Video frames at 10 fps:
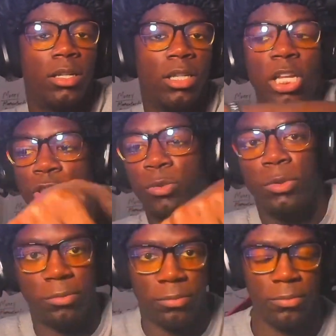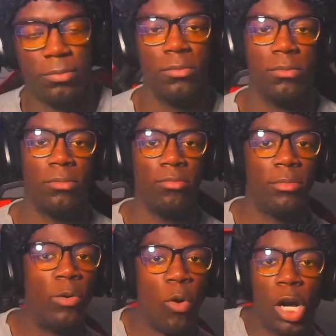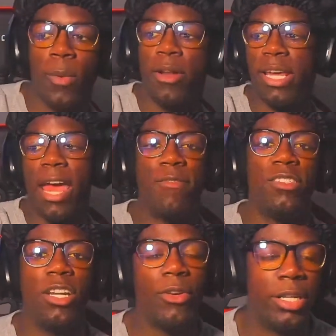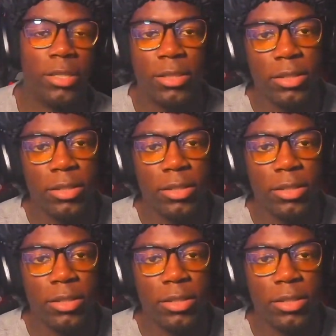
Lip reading: lunchroom. They walk around the cafeteria.